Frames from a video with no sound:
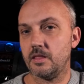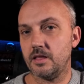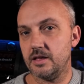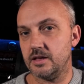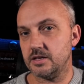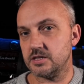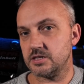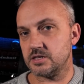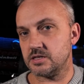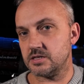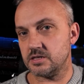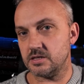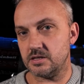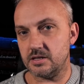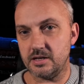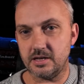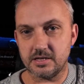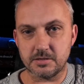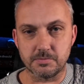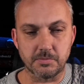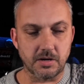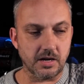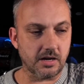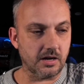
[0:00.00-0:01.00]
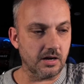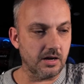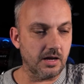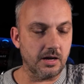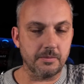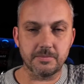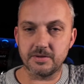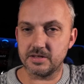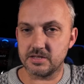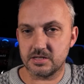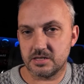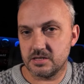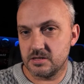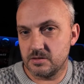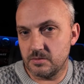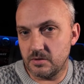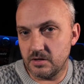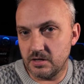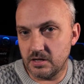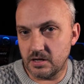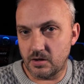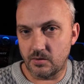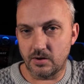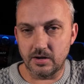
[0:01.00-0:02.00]
It's my club.
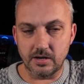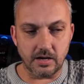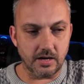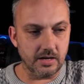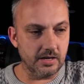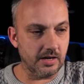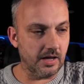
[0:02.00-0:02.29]
I